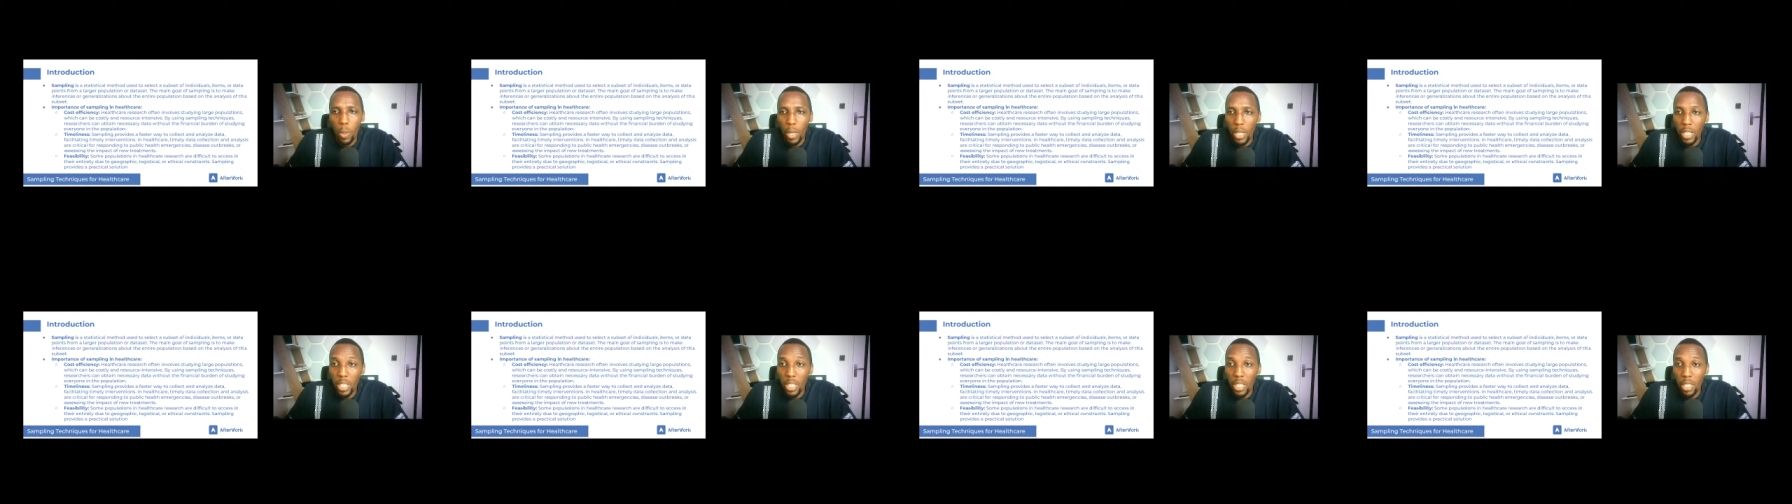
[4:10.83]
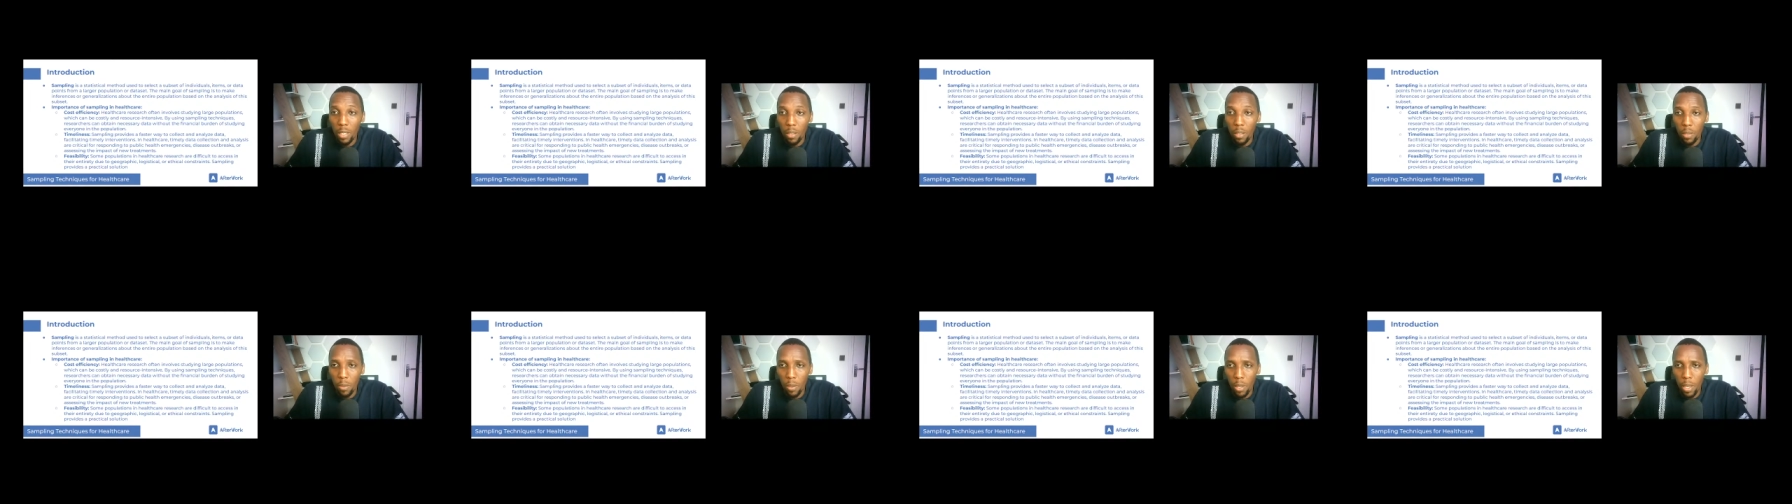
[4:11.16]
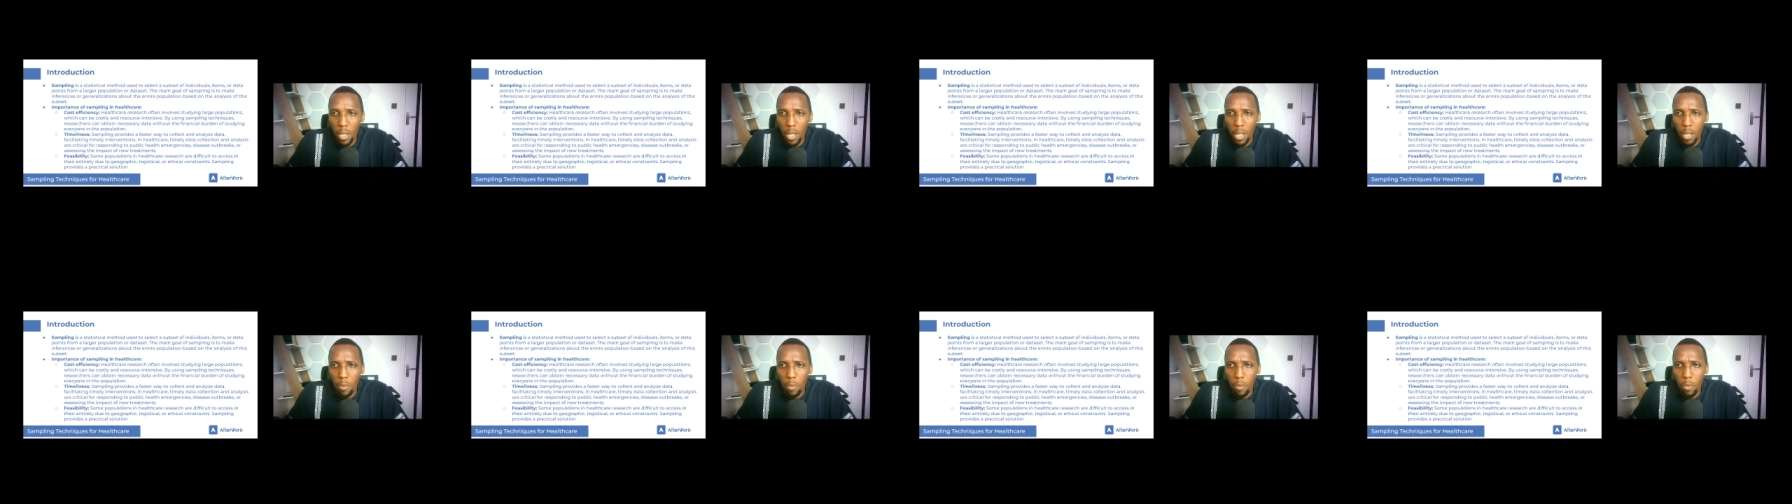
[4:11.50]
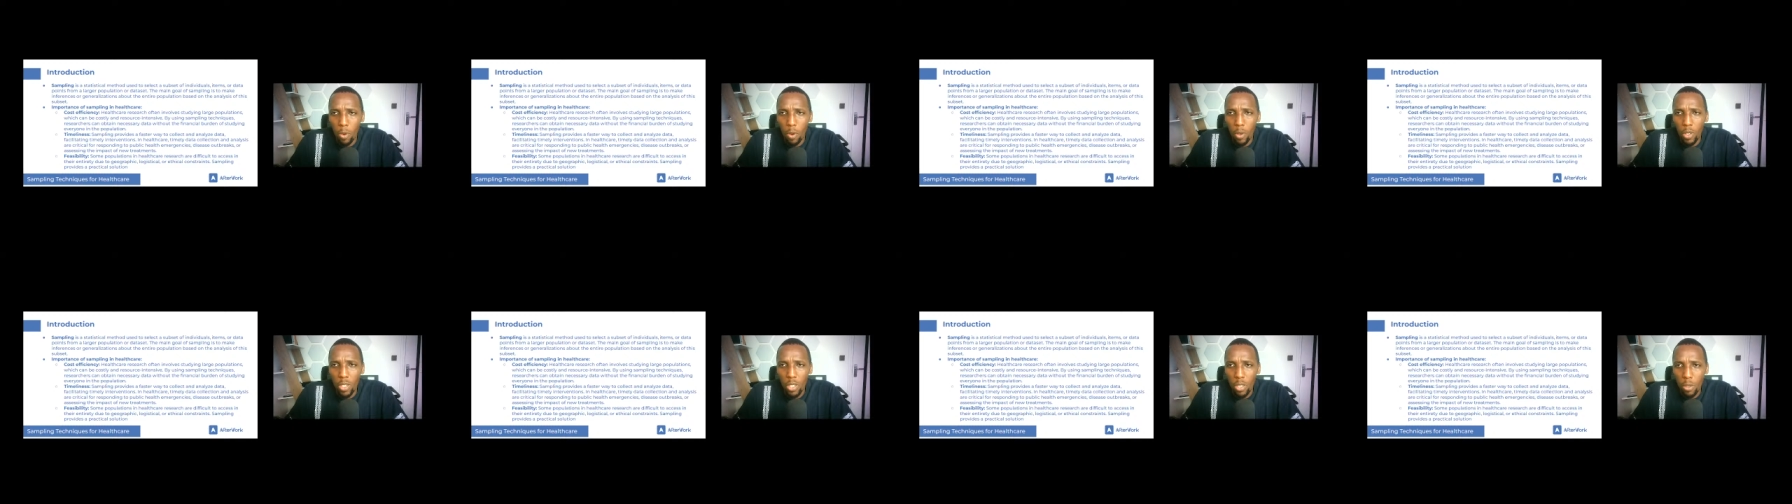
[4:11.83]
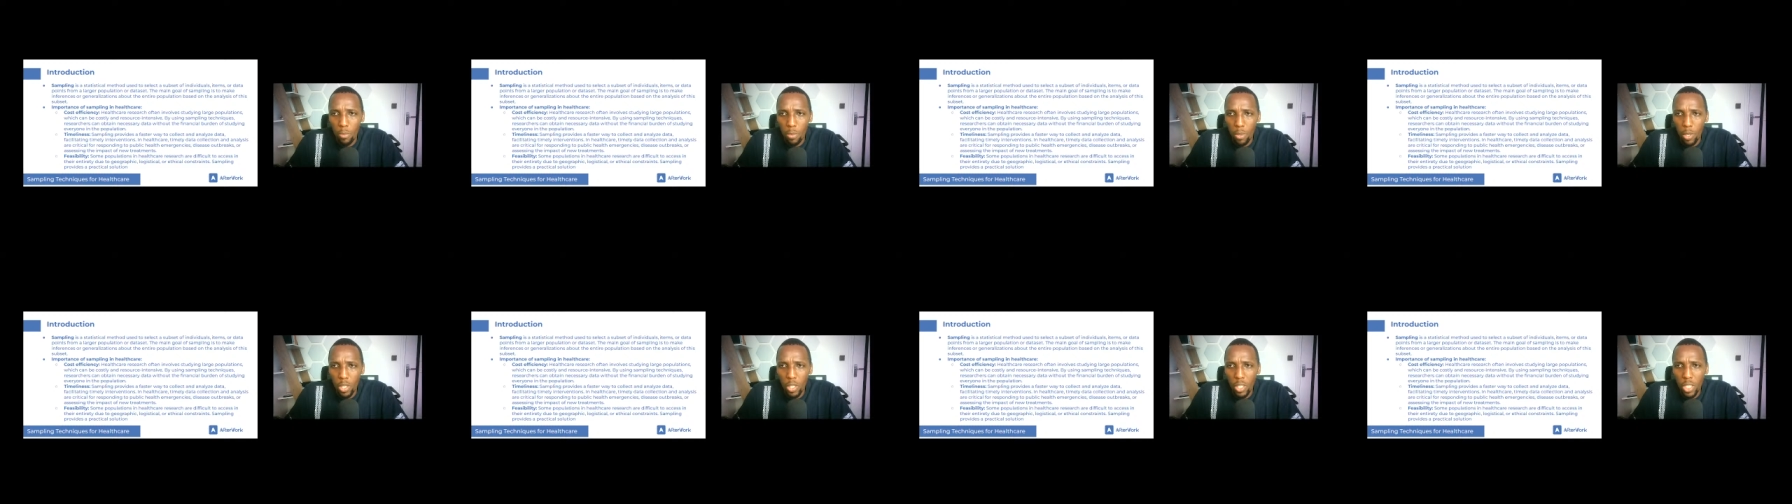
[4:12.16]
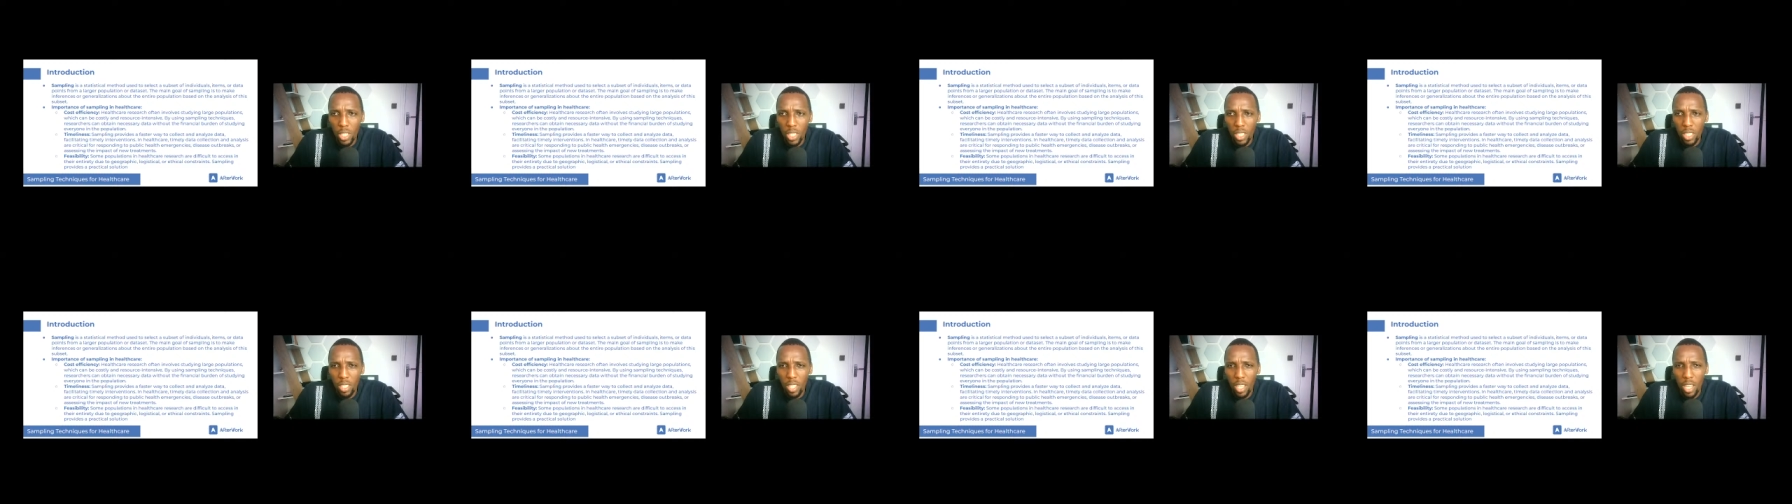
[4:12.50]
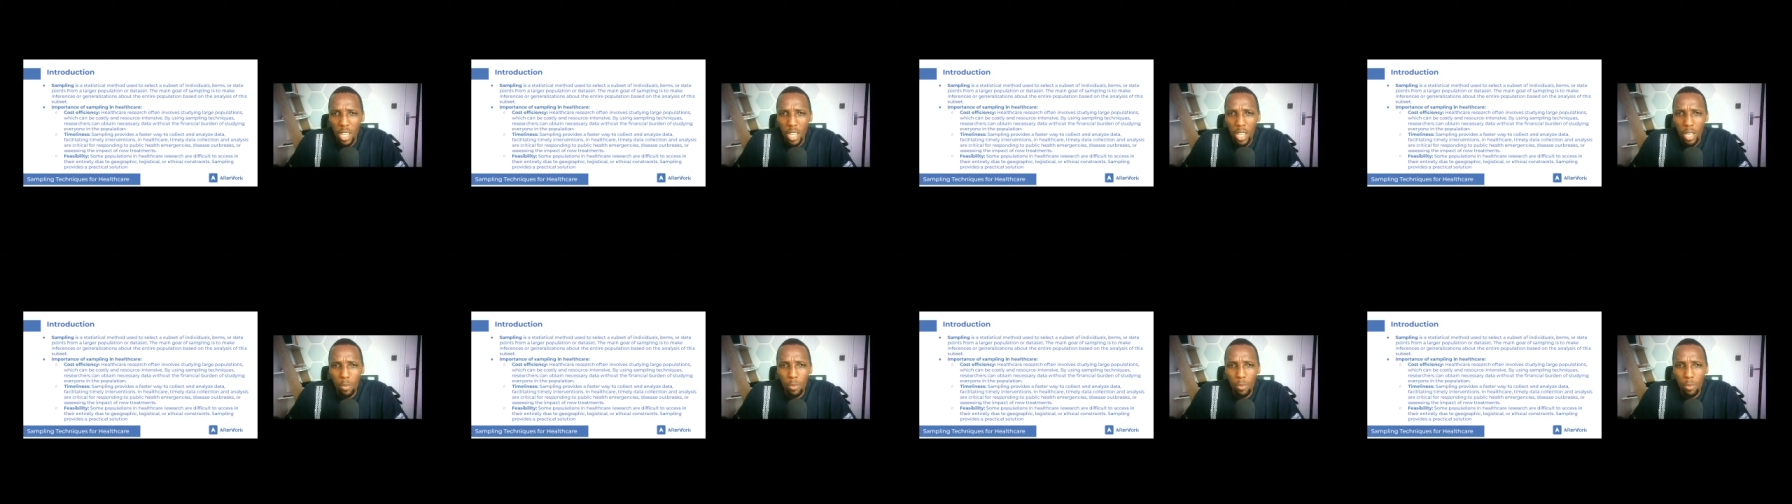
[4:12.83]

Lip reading: working on your project,